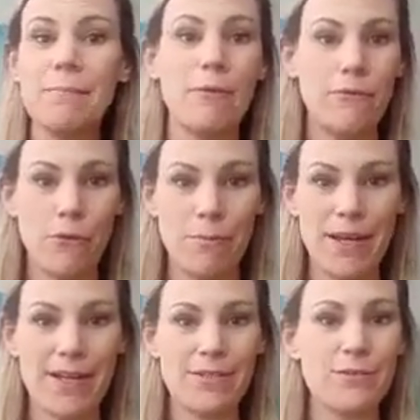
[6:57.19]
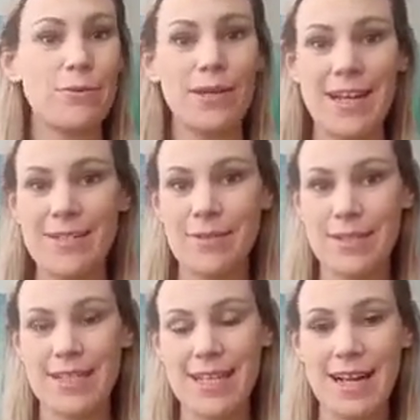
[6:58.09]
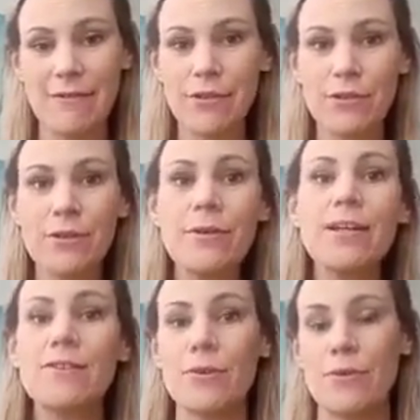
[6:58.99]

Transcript: before bed or later into the afternoon, and